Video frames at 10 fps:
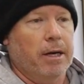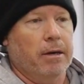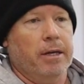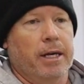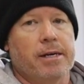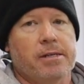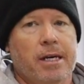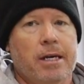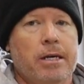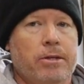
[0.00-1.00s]
Now, it has
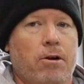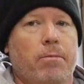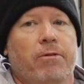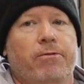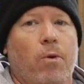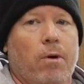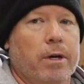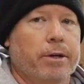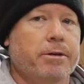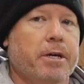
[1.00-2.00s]
a Turbo 400